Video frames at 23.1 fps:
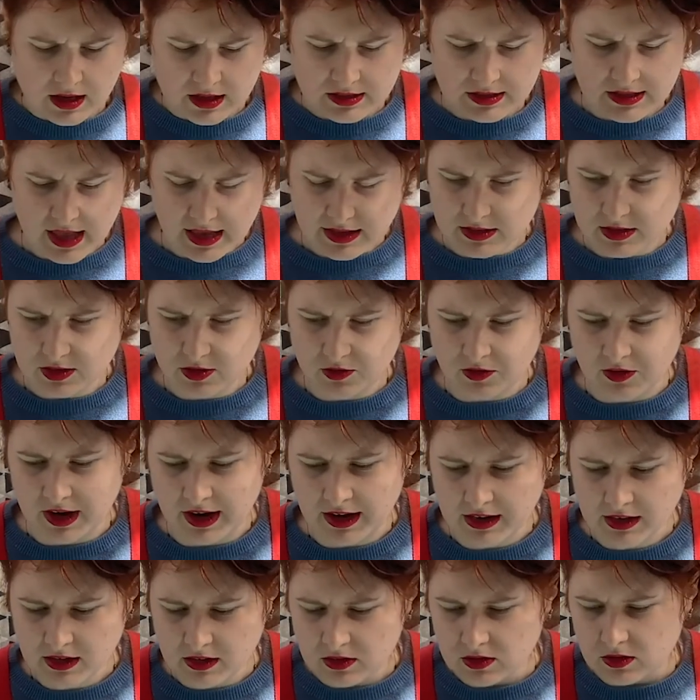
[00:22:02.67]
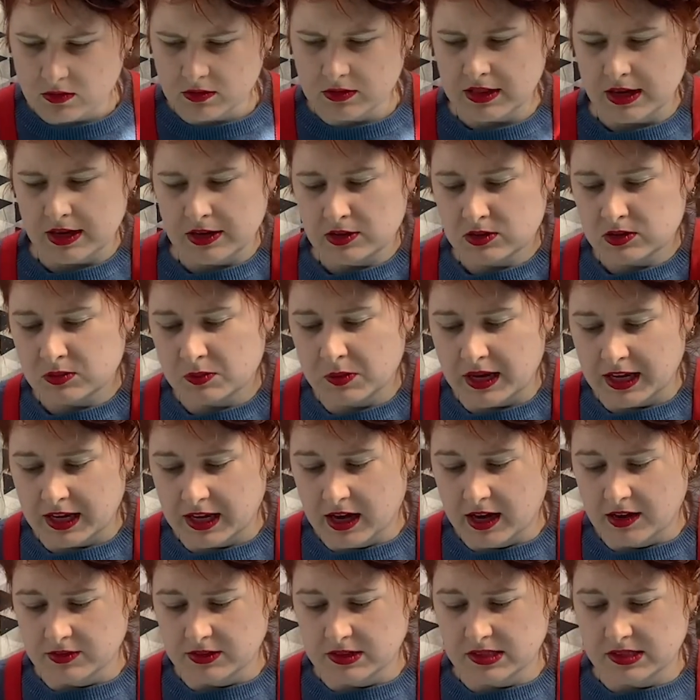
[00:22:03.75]
So that's great. Those are my
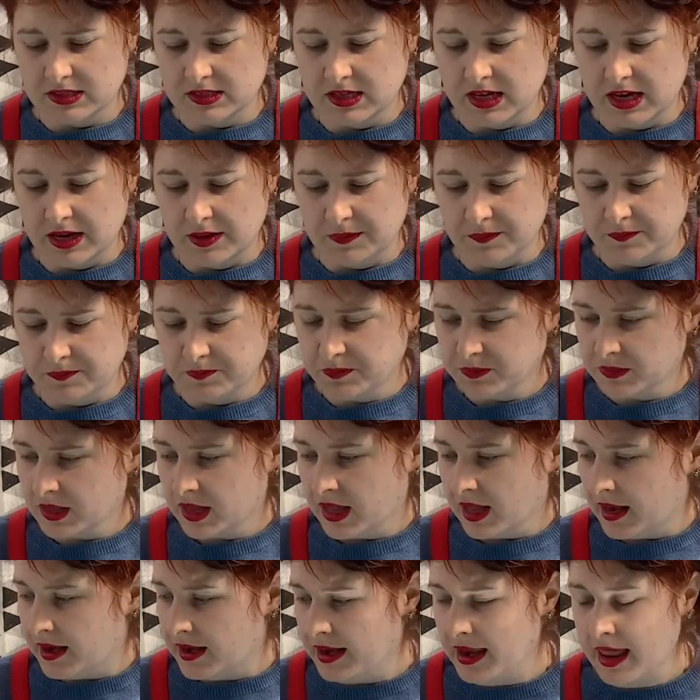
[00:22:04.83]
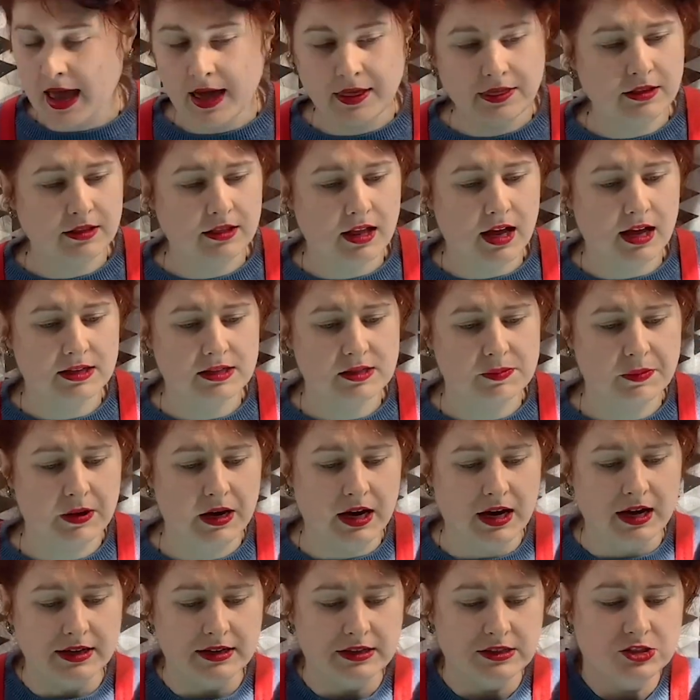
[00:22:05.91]
covers done. Now the last
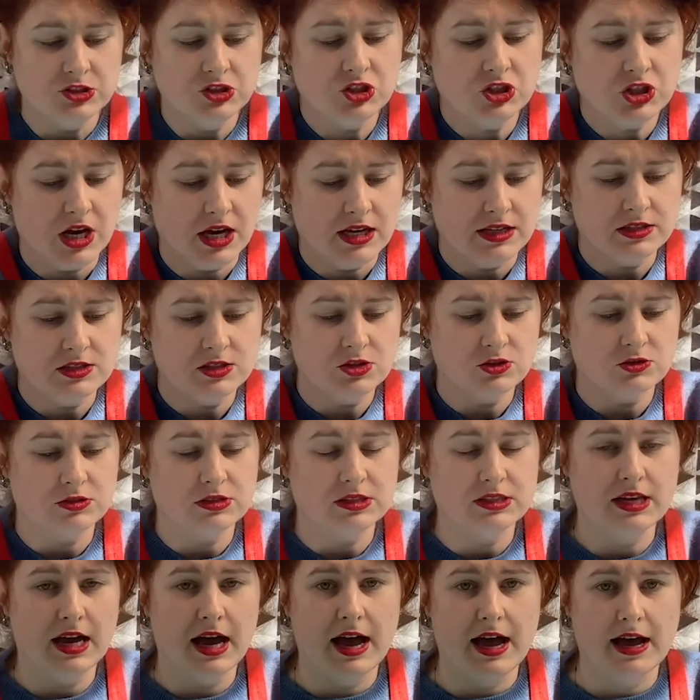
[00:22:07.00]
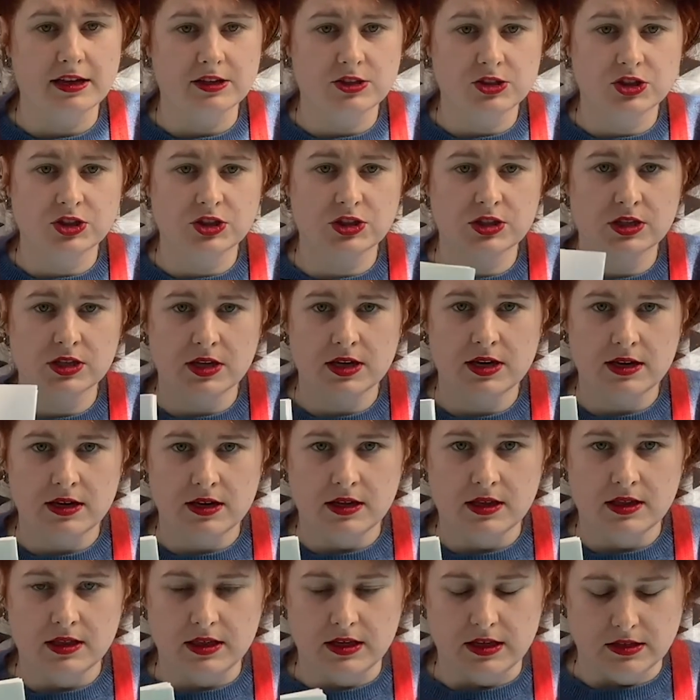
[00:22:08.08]
part is just to attach
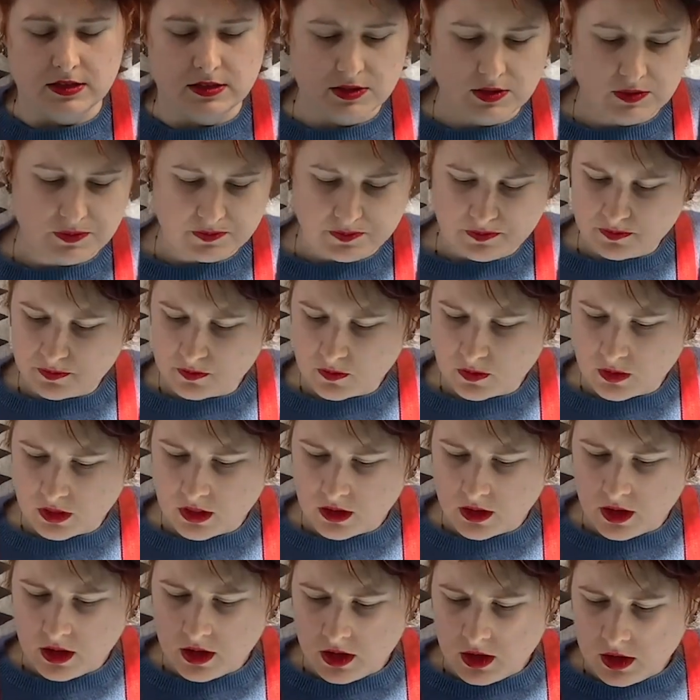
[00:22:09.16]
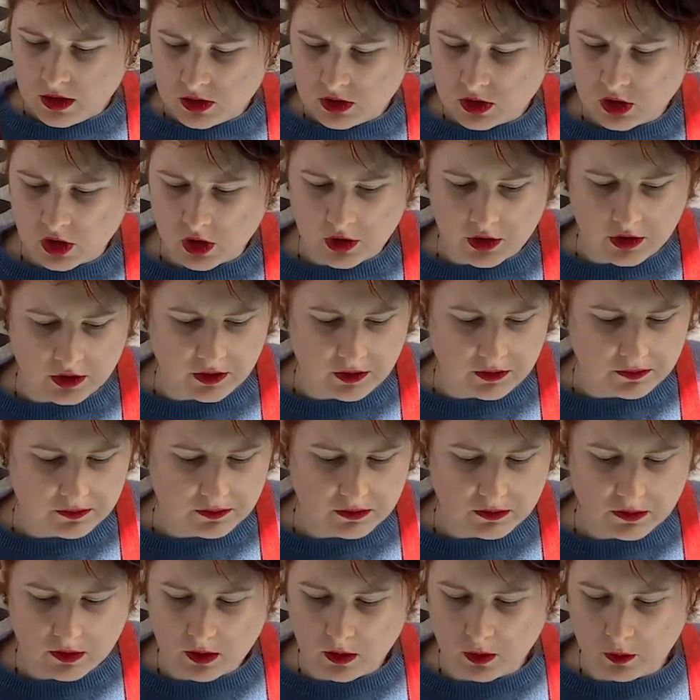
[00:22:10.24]
this. So
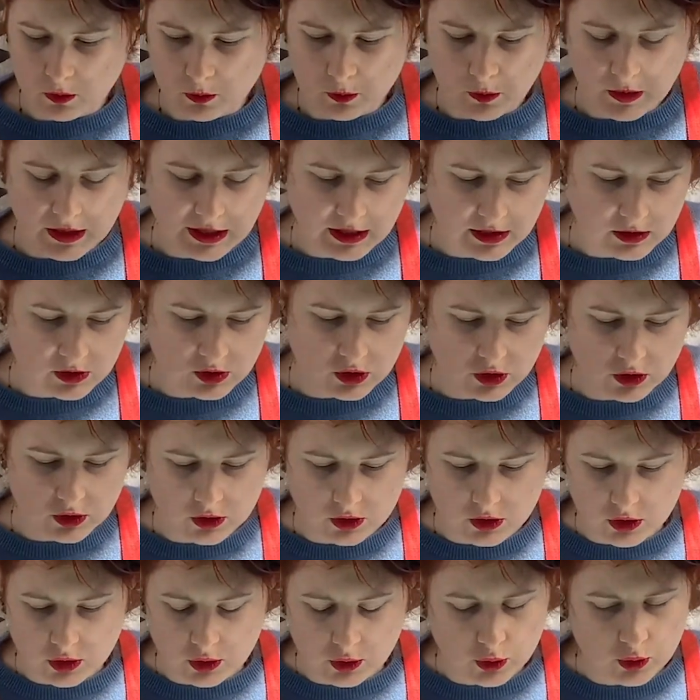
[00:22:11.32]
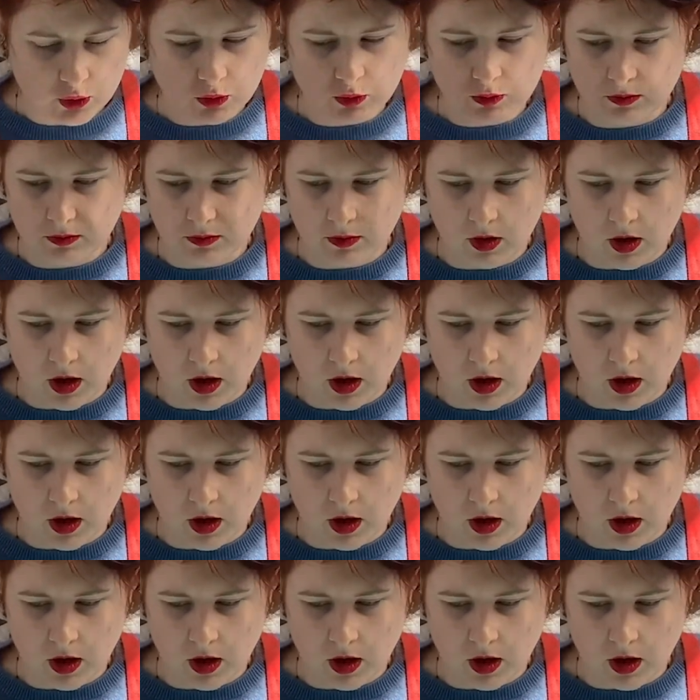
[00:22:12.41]
we can do two